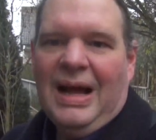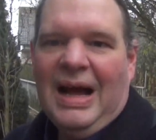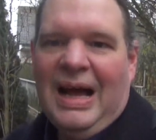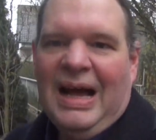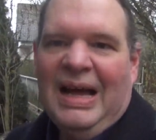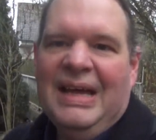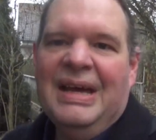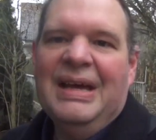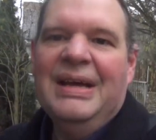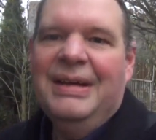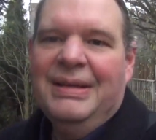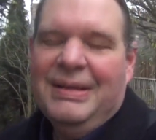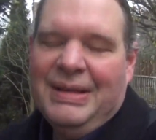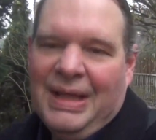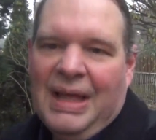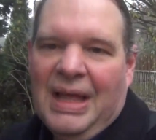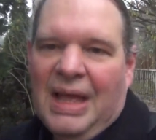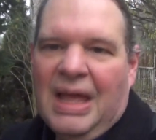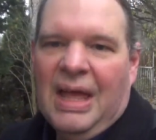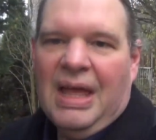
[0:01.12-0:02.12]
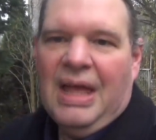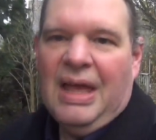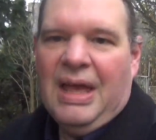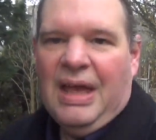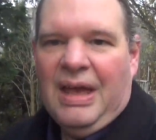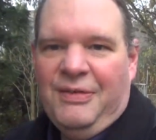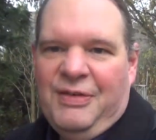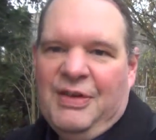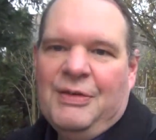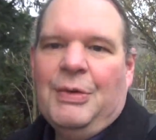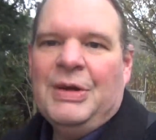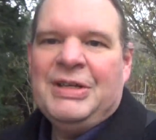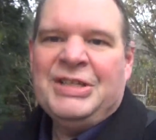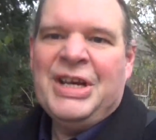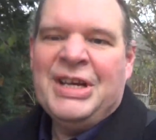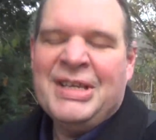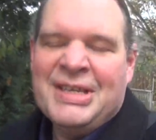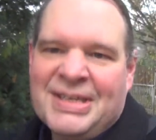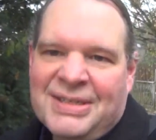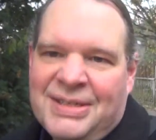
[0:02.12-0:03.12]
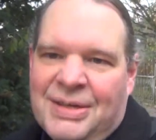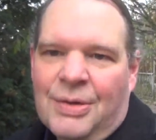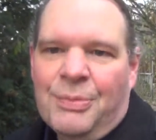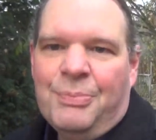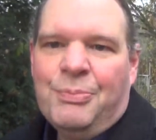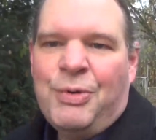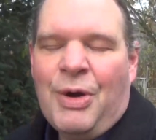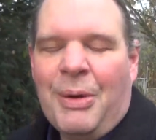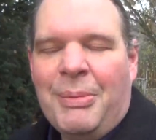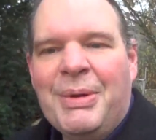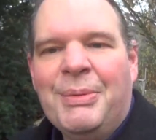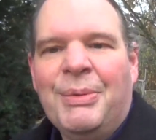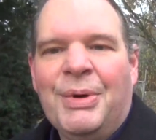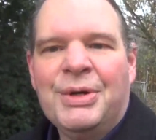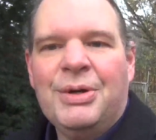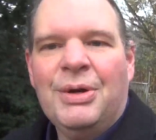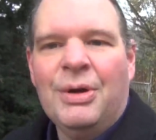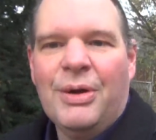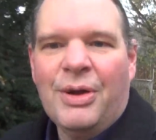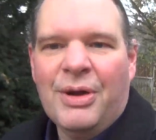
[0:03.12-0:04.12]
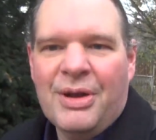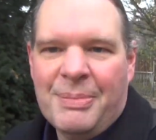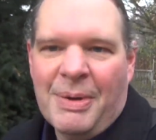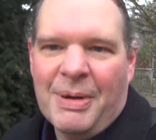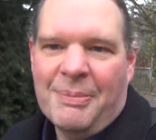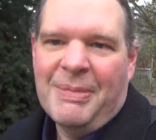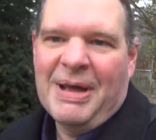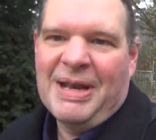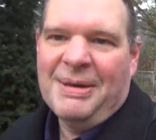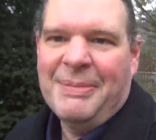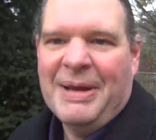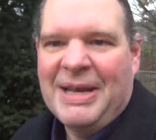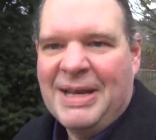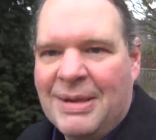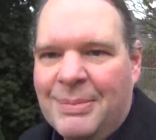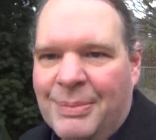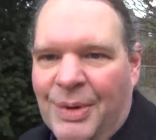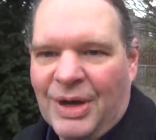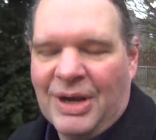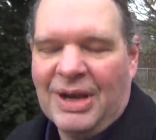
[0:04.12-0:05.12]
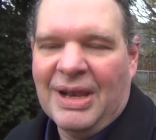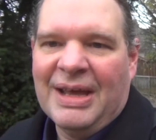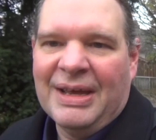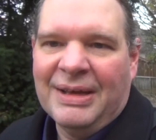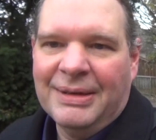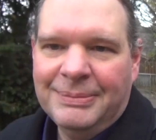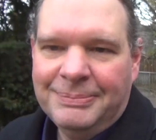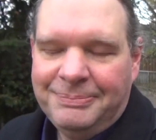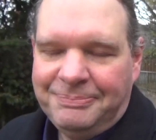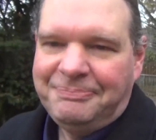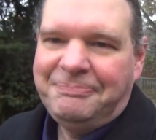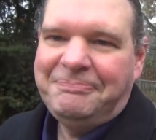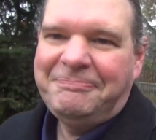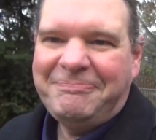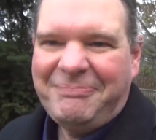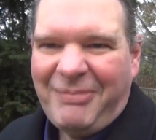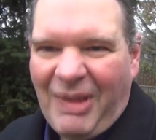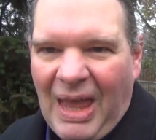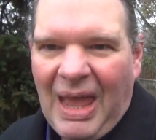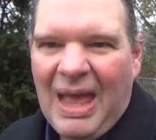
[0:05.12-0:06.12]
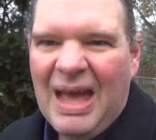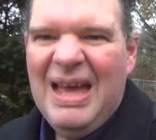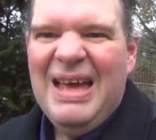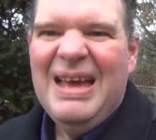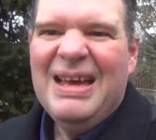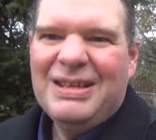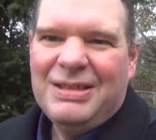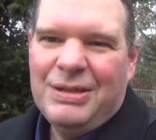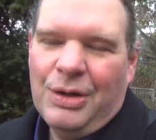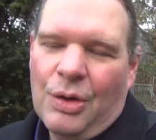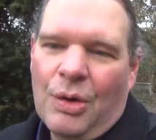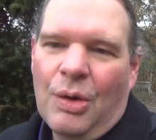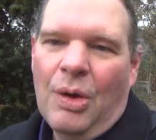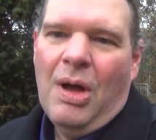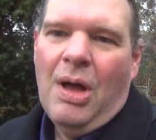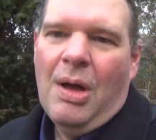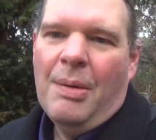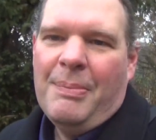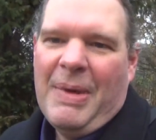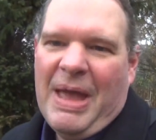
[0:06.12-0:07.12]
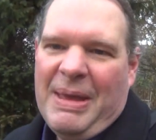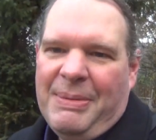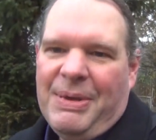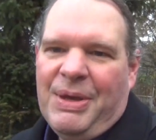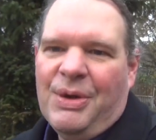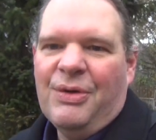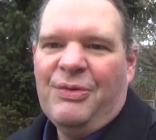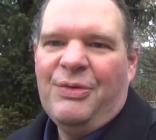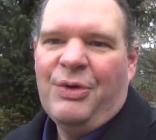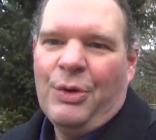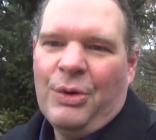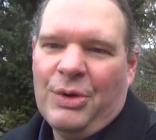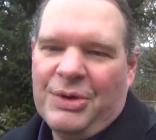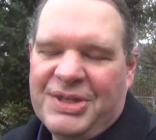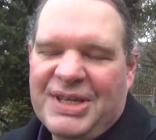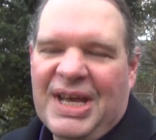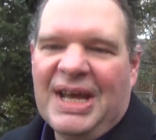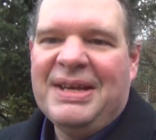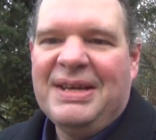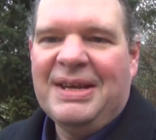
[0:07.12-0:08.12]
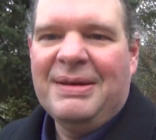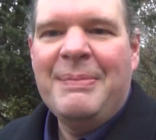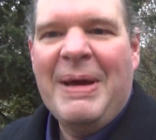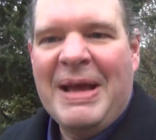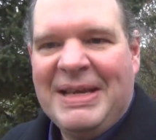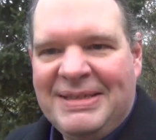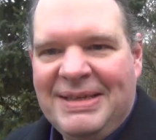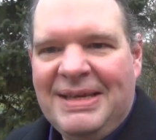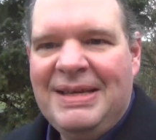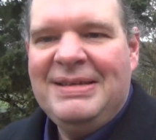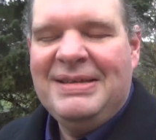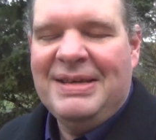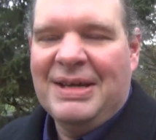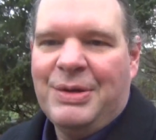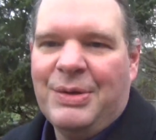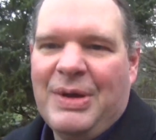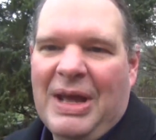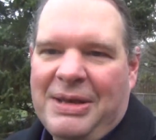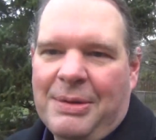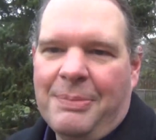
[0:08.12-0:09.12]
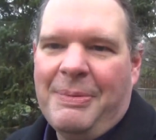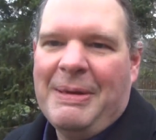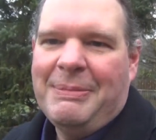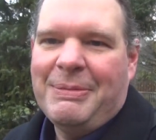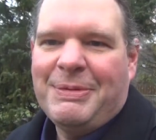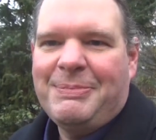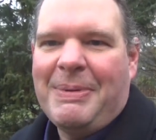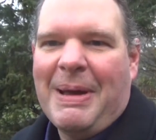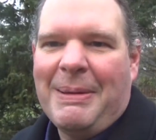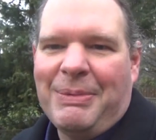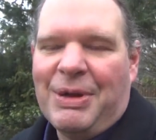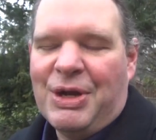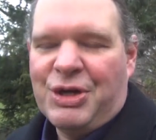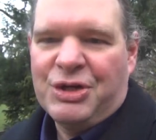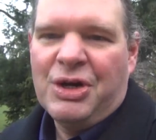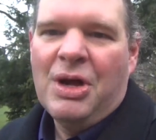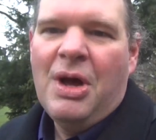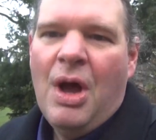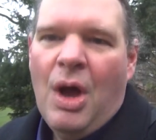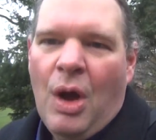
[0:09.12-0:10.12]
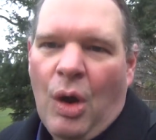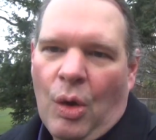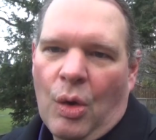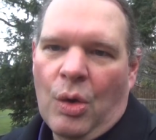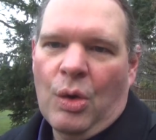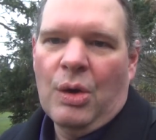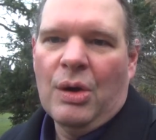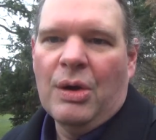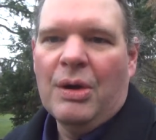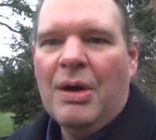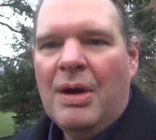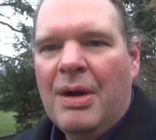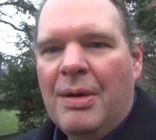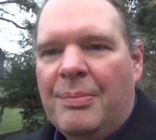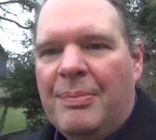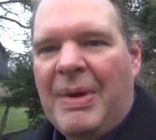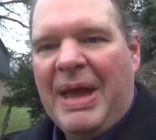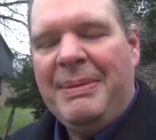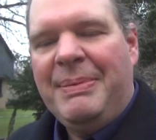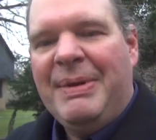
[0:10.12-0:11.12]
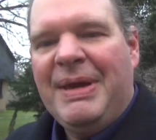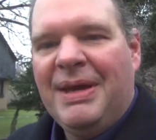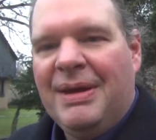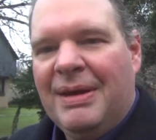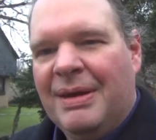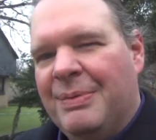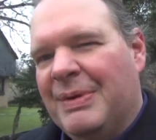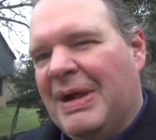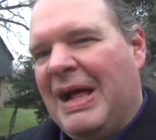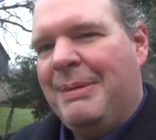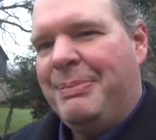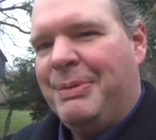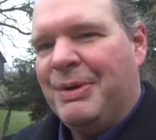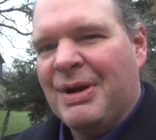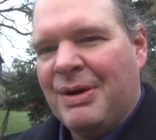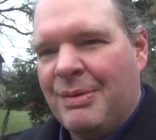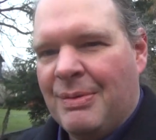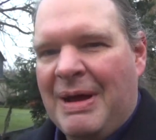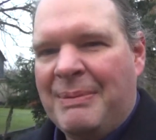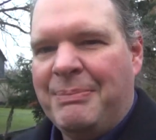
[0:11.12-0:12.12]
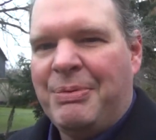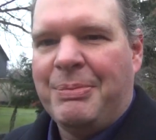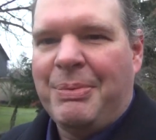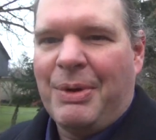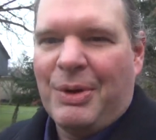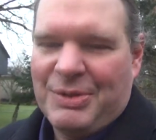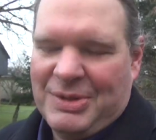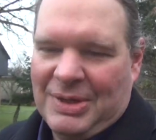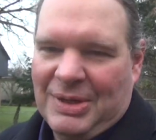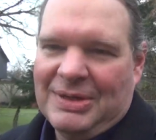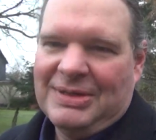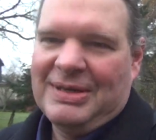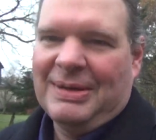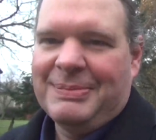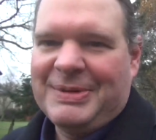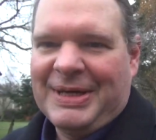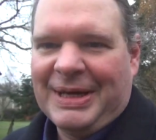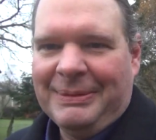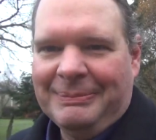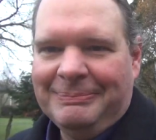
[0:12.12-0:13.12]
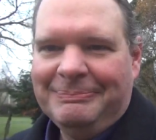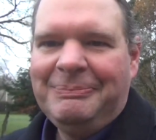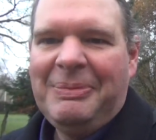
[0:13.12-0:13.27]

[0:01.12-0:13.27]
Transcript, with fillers: Hi. If you're watching this, you probably want to learn about mathematical modeling. So maybe you've heard that it makes easier to get your papers published, or maybe it will help you in a grant proposal or something.